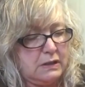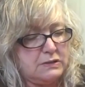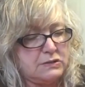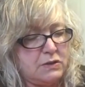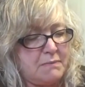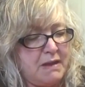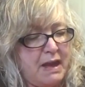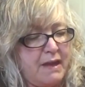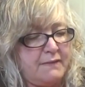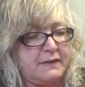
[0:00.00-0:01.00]
So I'm
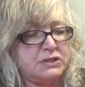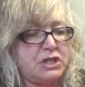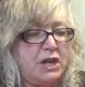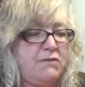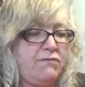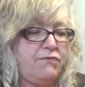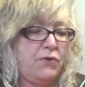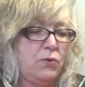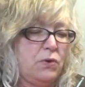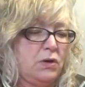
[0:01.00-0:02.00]
at the chain
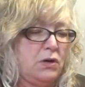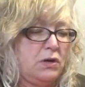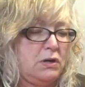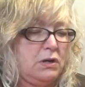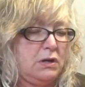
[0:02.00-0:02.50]
4